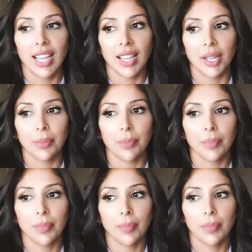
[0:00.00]

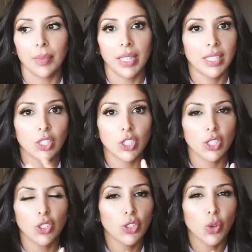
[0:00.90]

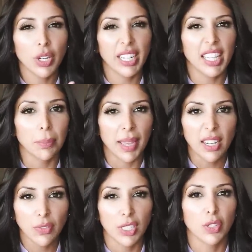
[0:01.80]
You're just not gonna get the
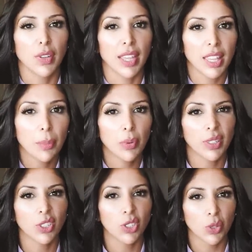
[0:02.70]
benefit of it. At that
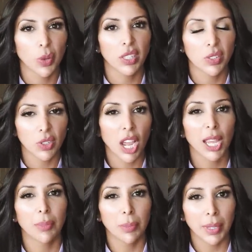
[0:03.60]
point, it's just a waste of
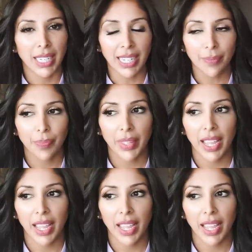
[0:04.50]
time and money.